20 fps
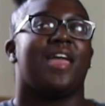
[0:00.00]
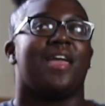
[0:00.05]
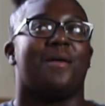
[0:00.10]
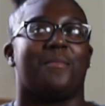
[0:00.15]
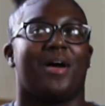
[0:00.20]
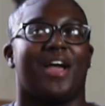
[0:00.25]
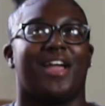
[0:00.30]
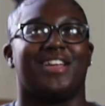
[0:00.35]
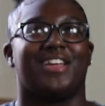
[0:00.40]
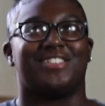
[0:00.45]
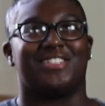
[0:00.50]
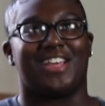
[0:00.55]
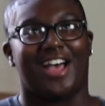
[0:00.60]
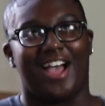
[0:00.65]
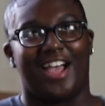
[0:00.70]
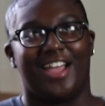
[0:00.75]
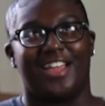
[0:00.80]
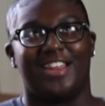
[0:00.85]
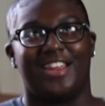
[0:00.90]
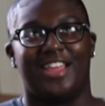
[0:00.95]
and my
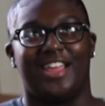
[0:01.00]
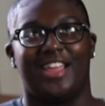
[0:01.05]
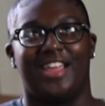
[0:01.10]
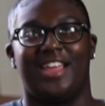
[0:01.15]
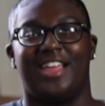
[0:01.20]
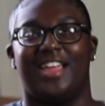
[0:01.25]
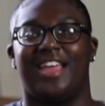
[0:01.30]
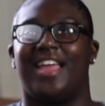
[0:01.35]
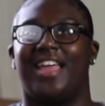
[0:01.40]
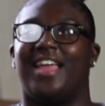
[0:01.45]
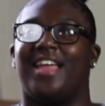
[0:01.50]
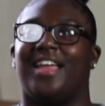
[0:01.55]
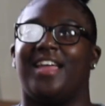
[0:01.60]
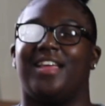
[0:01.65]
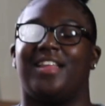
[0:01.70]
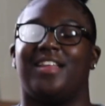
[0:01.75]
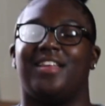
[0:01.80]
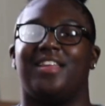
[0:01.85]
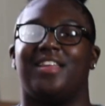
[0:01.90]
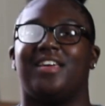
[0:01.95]
anxiety
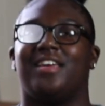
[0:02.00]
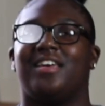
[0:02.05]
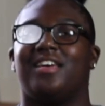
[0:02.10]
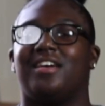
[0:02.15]
and